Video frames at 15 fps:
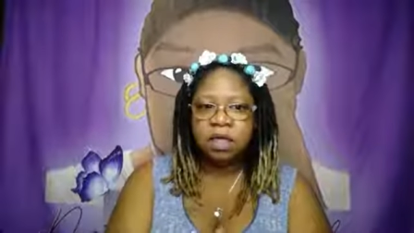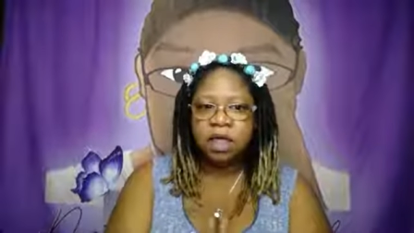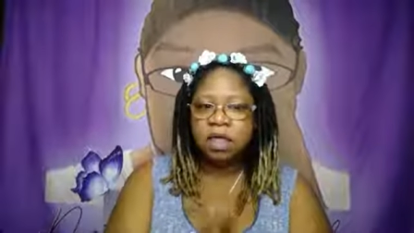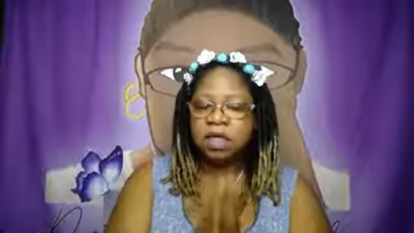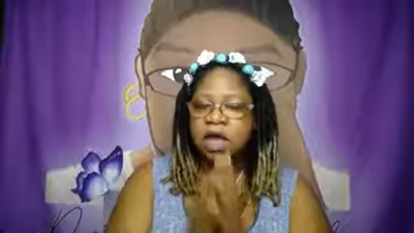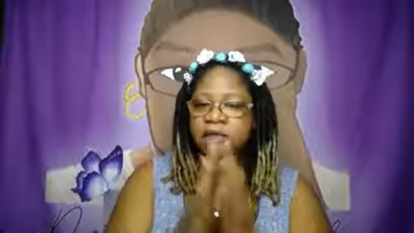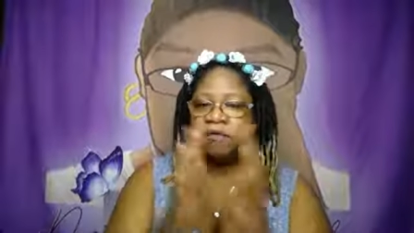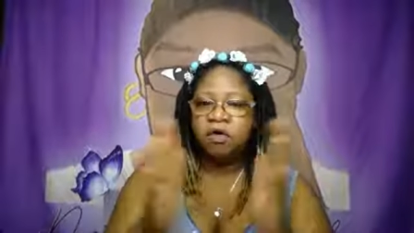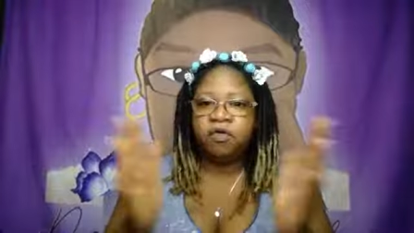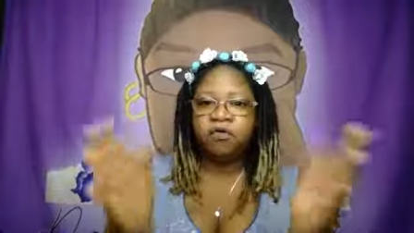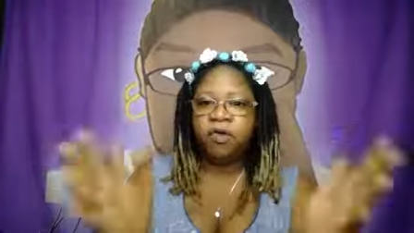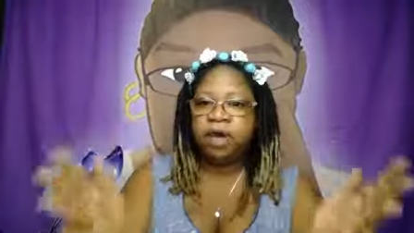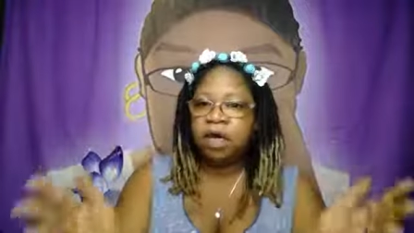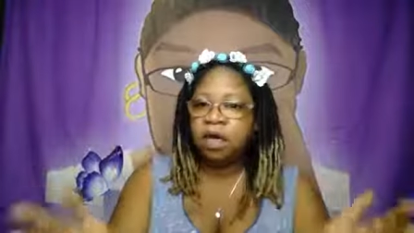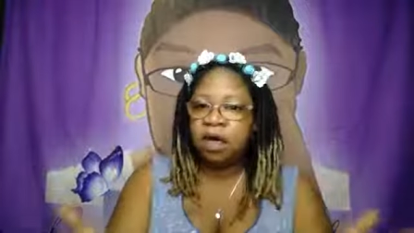and y'all have
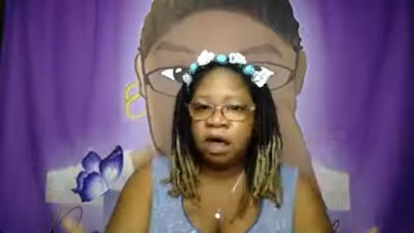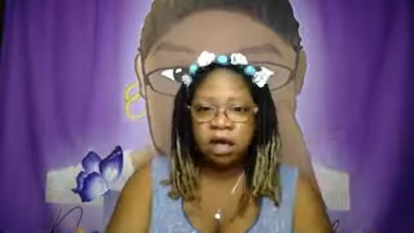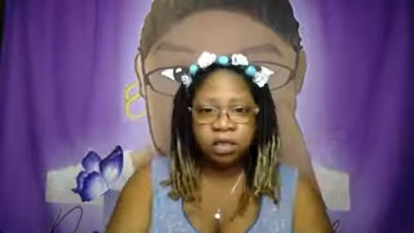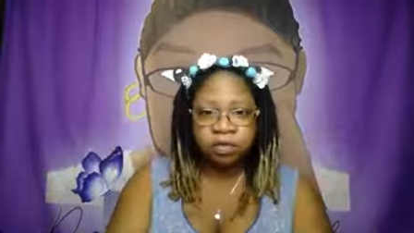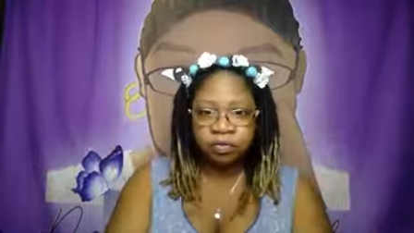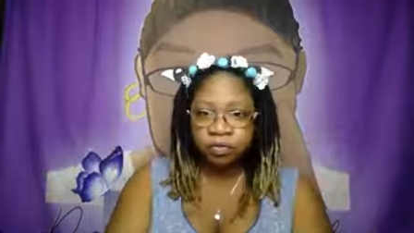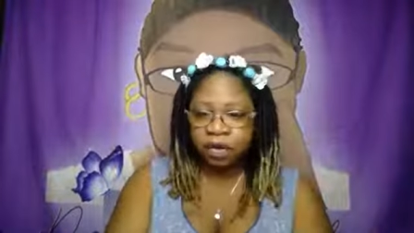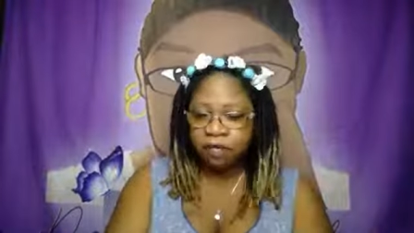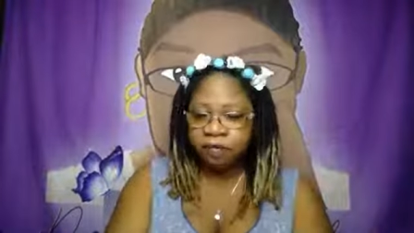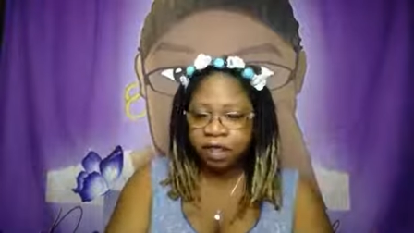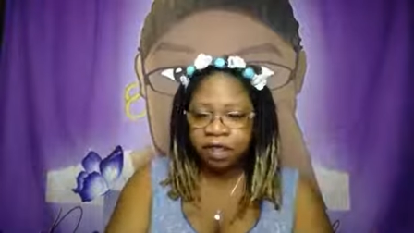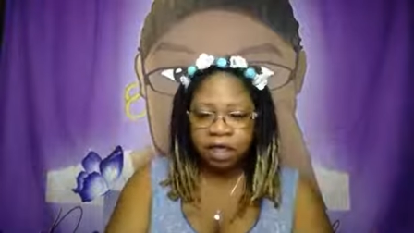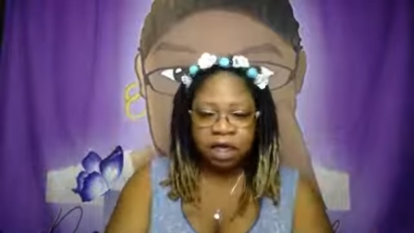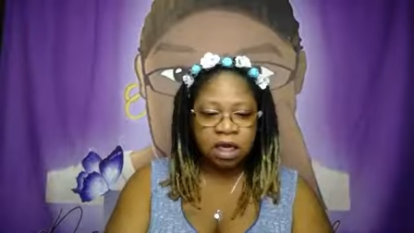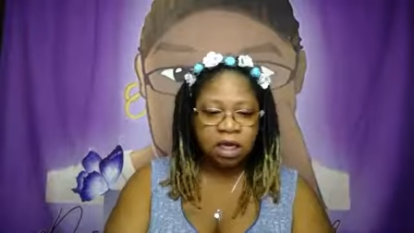already gone through
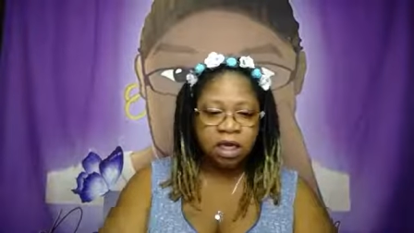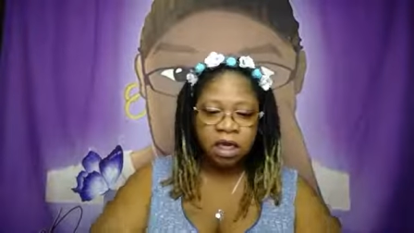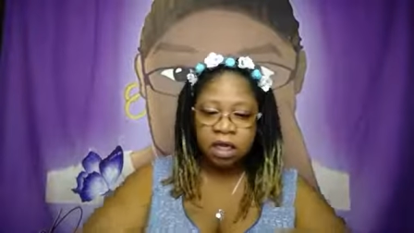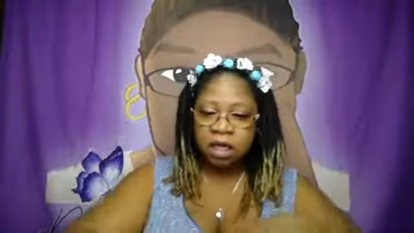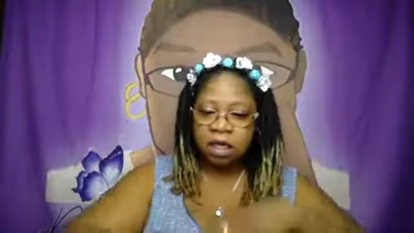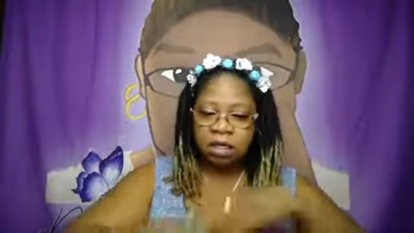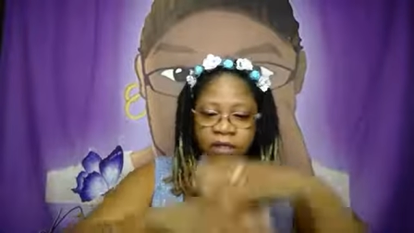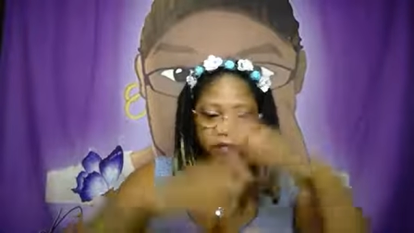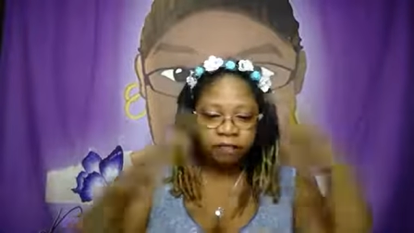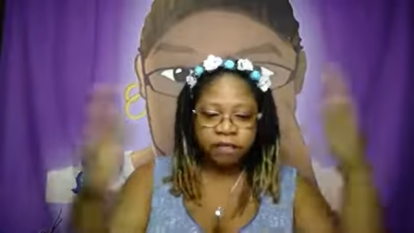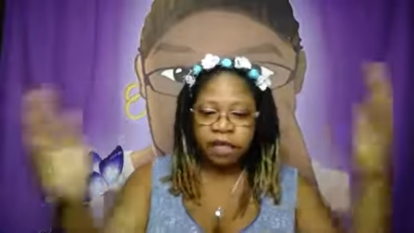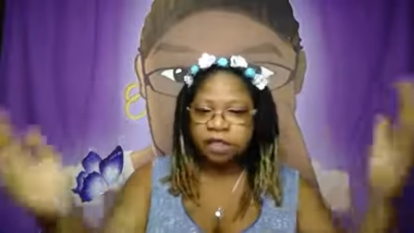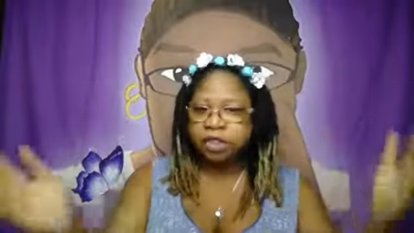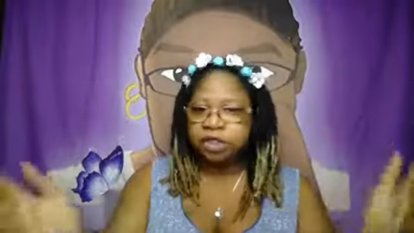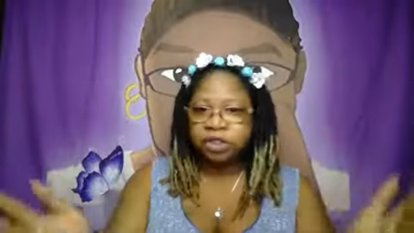everything, you've
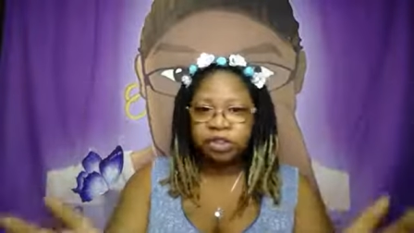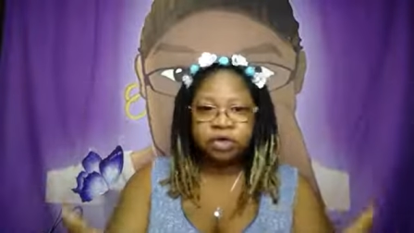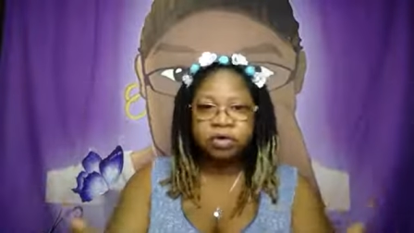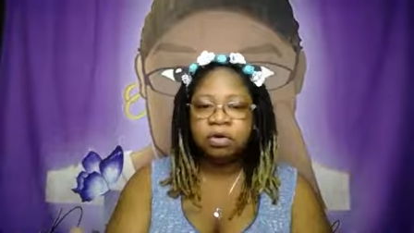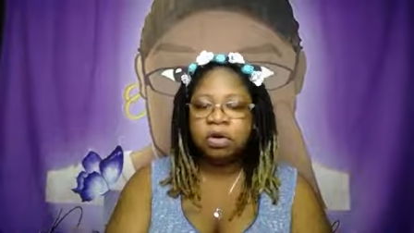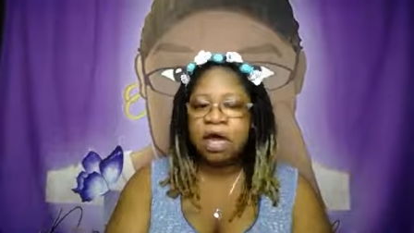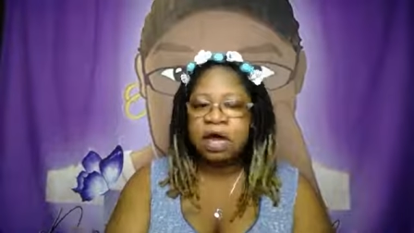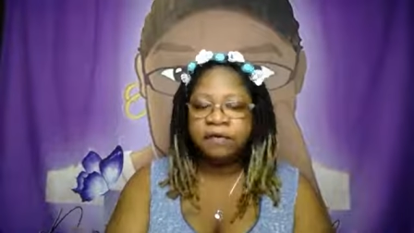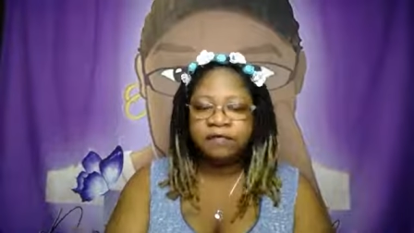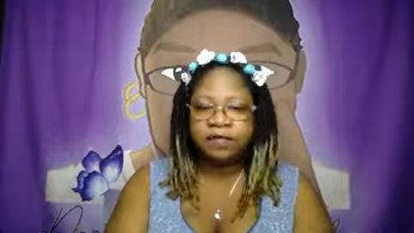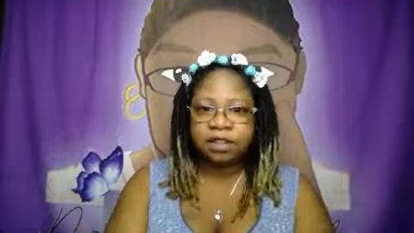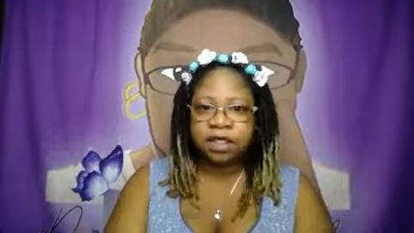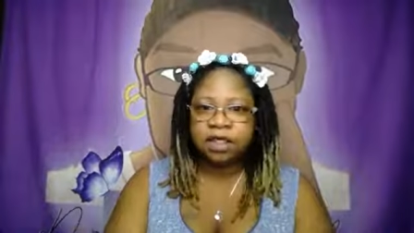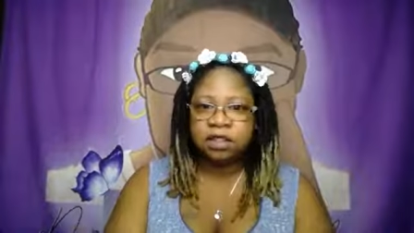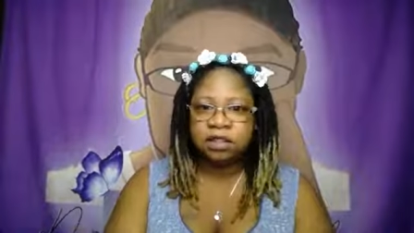done your circle
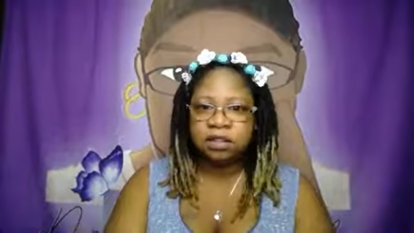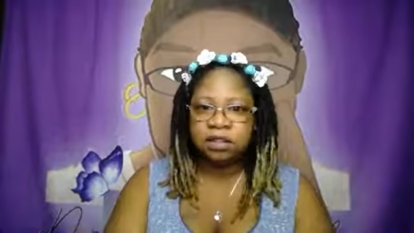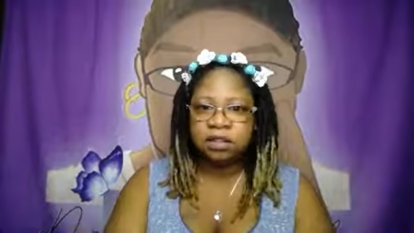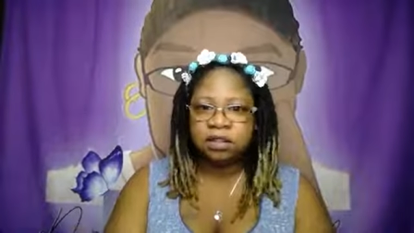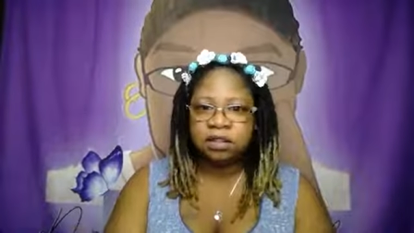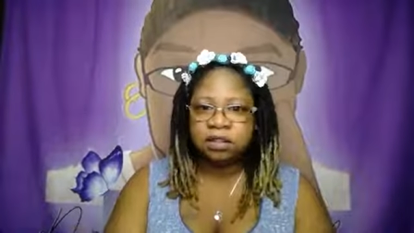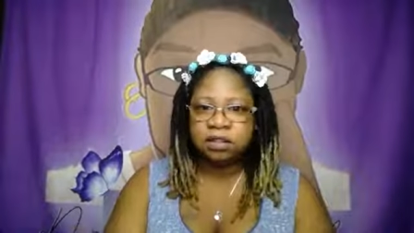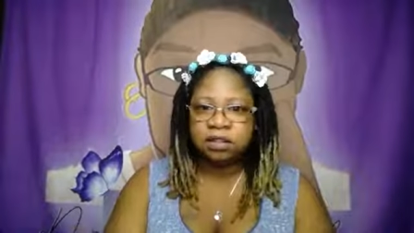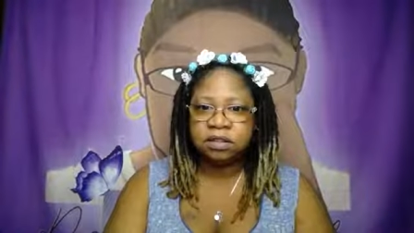conversations,